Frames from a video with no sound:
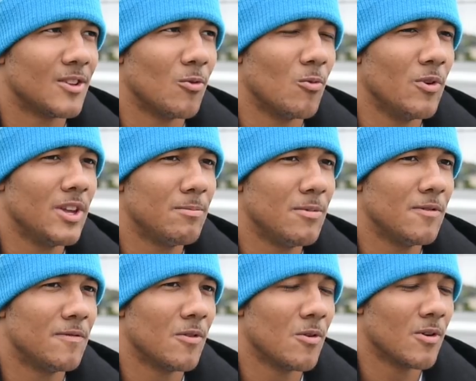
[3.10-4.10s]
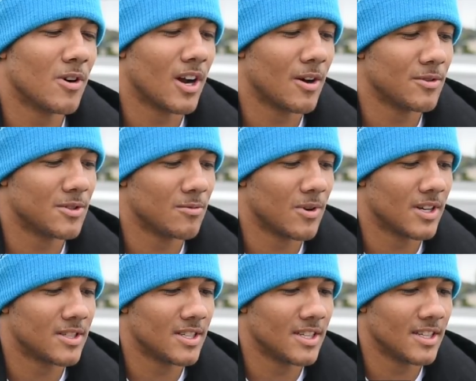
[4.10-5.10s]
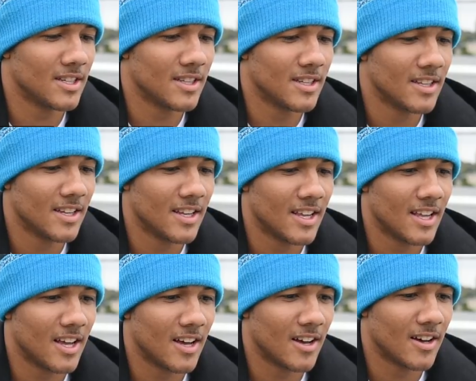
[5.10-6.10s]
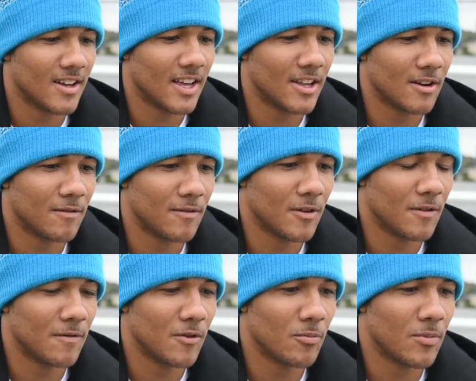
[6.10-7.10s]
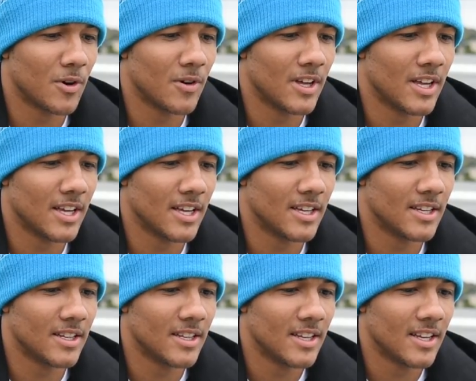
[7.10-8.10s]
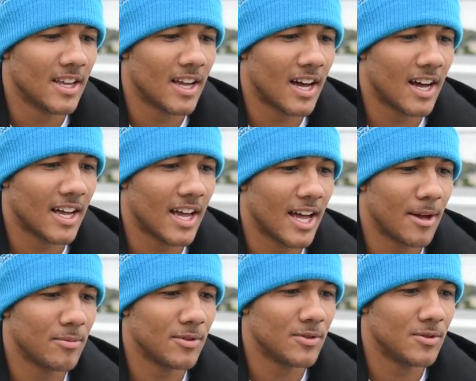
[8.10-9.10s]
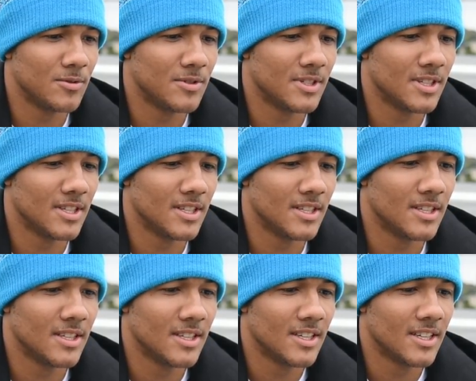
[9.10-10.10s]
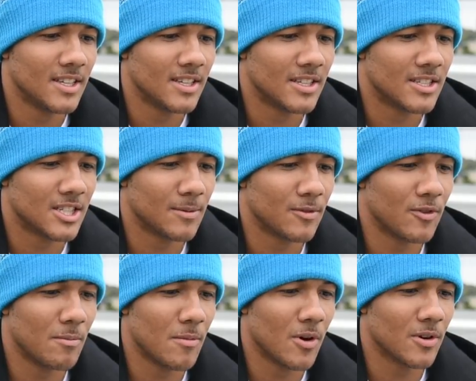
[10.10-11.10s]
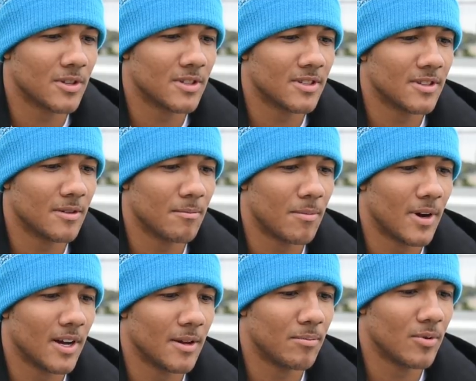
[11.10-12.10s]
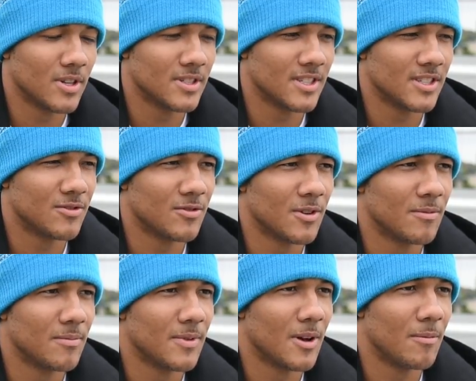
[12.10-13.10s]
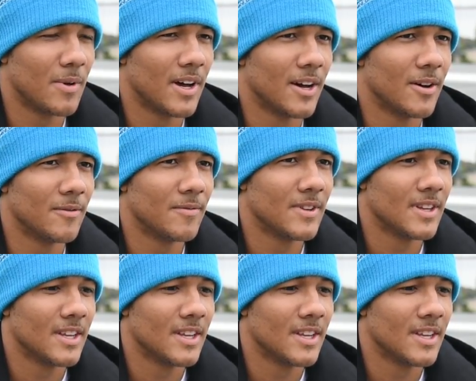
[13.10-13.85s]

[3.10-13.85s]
the week before I was watching NFL football, and I happened to see some of the remarks by President Trump about